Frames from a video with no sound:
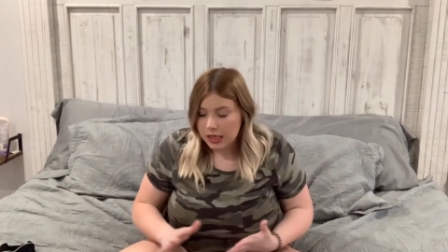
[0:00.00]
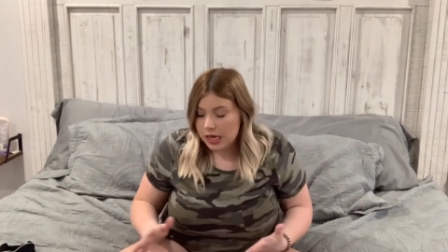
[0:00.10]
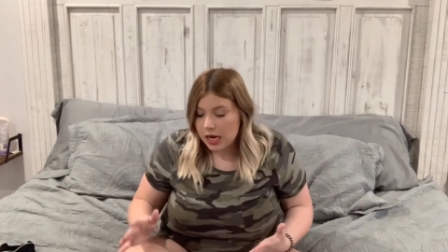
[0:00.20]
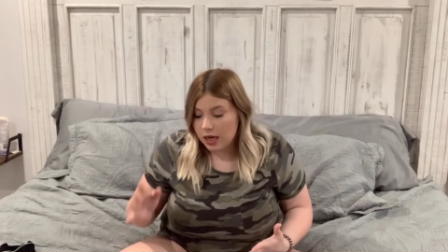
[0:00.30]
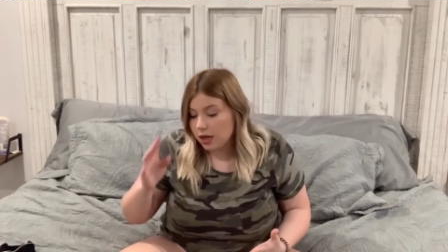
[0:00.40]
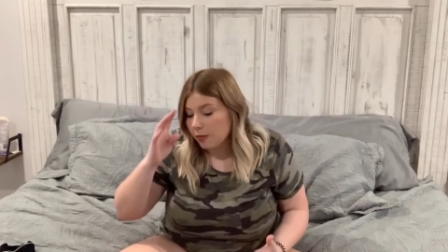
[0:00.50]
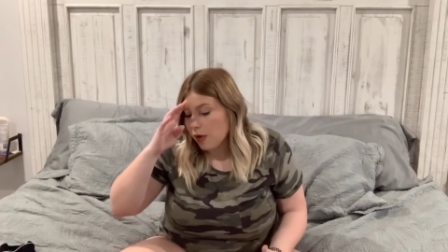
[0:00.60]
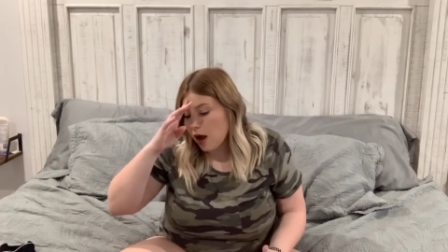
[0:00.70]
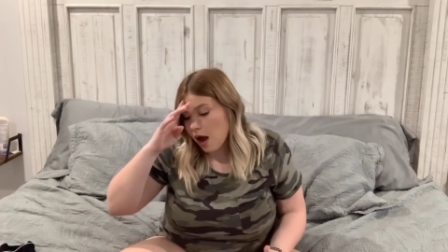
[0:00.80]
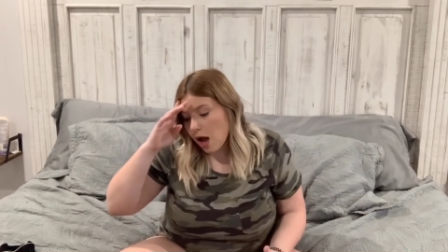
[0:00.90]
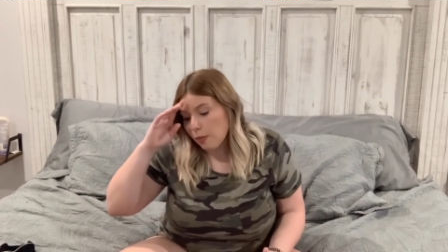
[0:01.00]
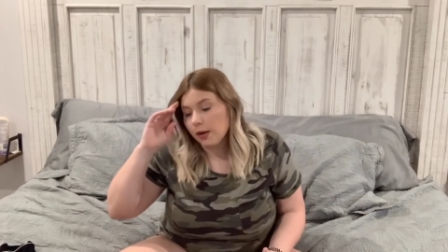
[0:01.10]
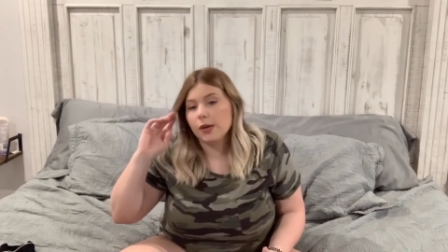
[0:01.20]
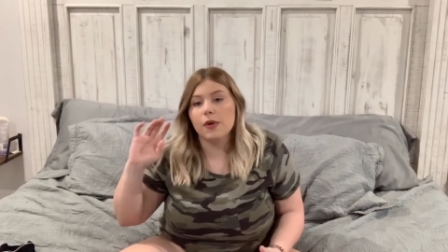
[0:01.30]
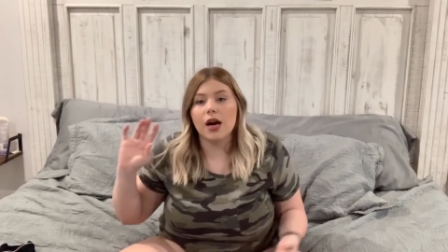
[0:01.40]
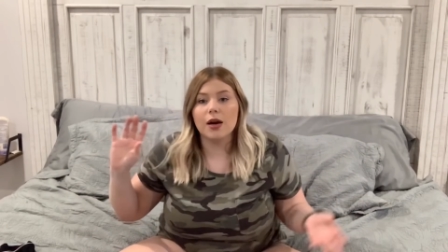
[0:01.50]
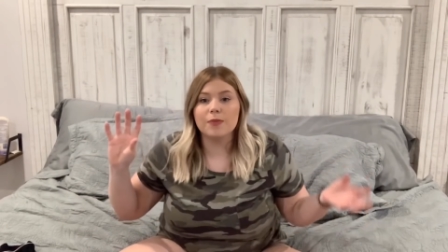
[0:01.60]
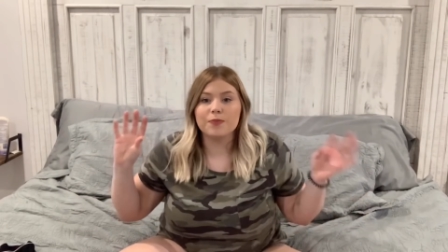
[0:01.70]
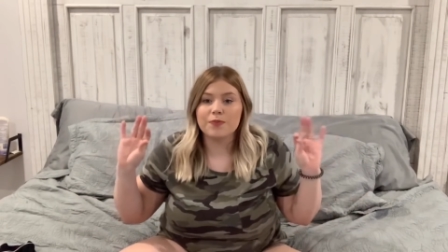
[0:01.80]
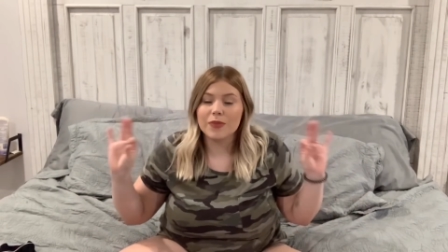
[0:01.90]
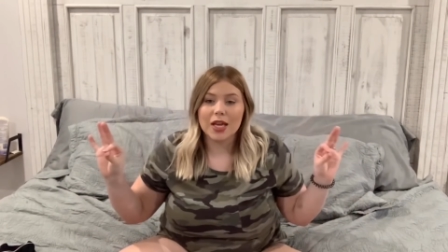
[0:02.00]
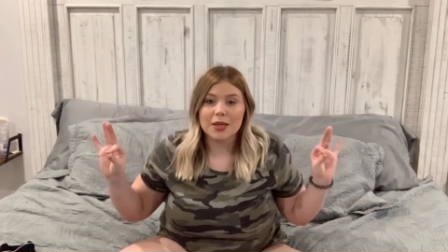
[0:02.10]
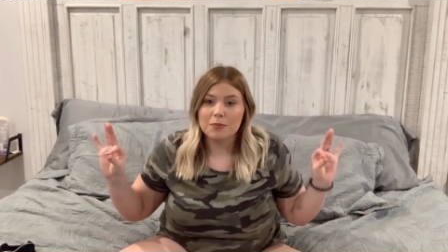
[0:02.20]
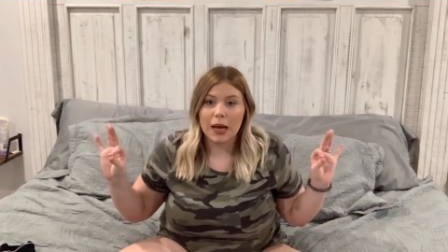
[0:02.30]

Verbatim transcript: um but my mom my